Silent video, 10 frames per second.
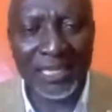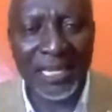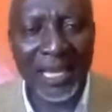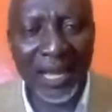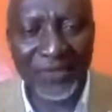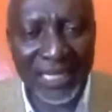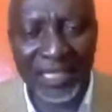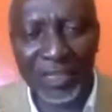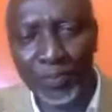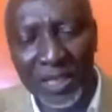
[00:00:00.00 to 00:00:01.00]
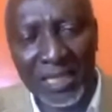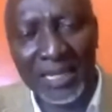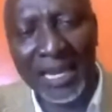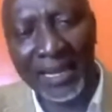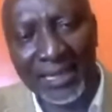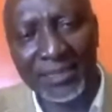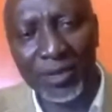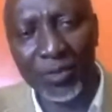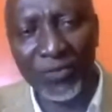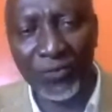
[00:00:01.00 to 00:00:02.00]
have started speaking
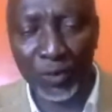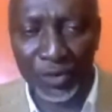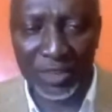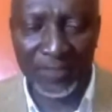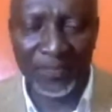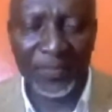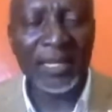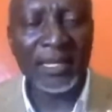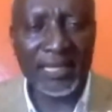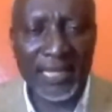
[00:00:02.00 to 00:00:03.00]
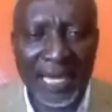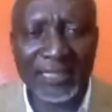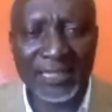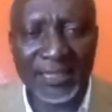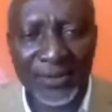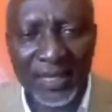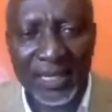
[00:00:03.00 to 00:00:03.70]
against the revolution, yes,